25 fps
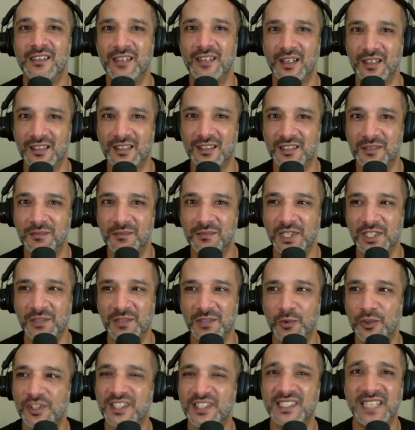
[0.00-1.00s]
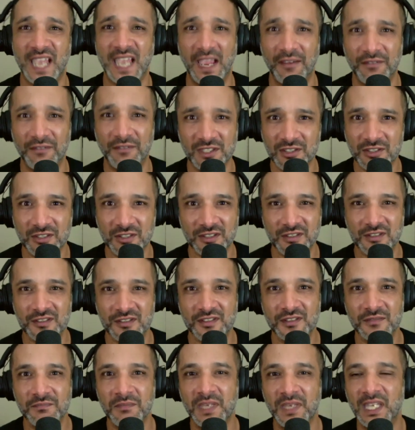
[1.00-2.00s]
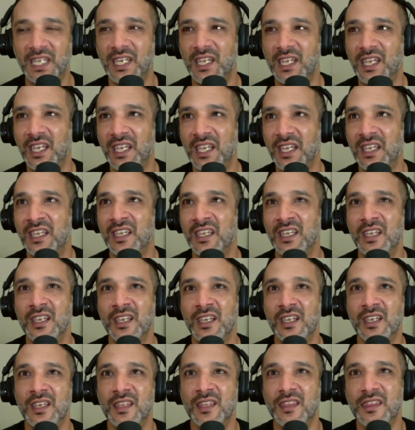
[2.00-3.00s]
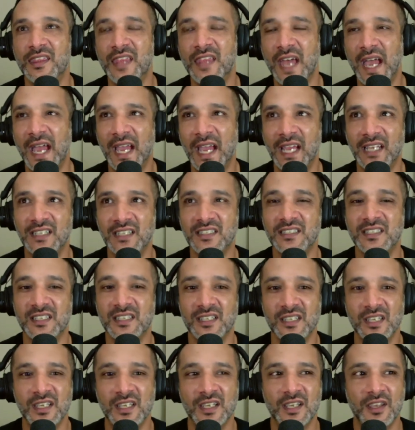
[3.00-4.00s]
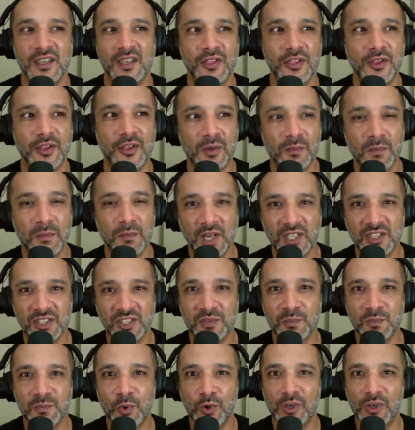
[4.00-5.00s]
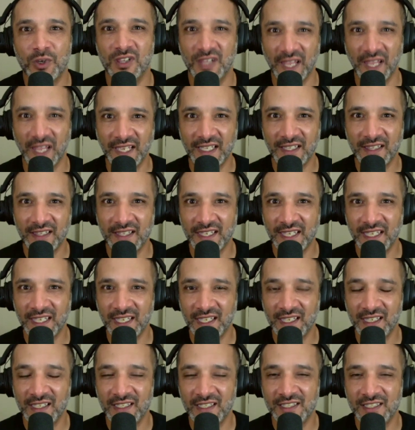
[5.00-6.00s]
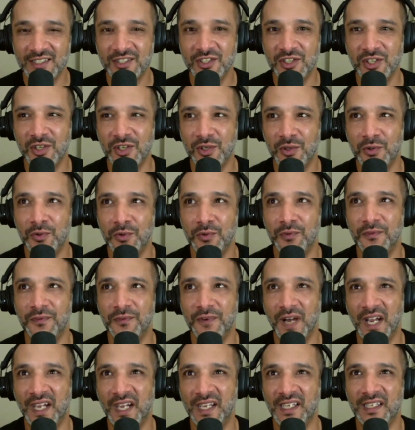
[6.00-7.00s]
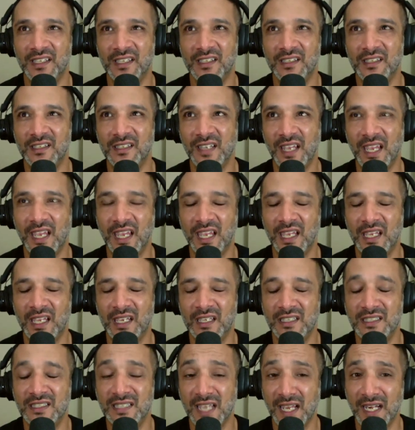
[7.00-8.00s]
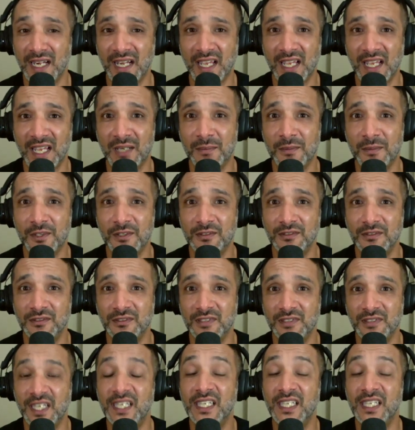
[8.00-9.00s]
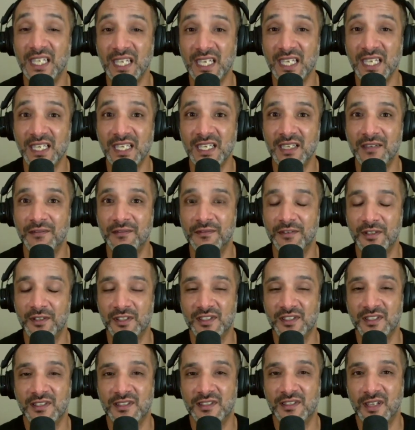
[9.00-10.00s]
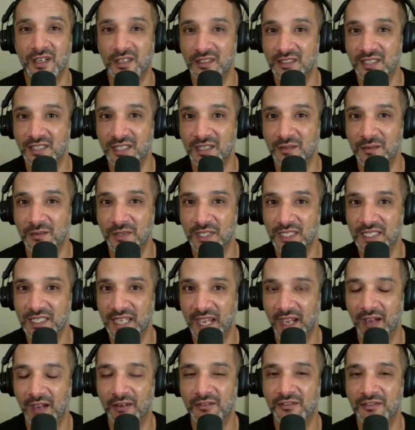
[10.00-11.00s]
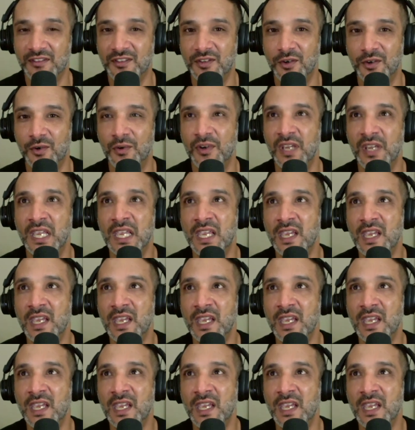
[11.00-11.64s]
dogs are much more scavengers, meaning that they're much more likely to find a dead animal and eat it versus hunting one down. So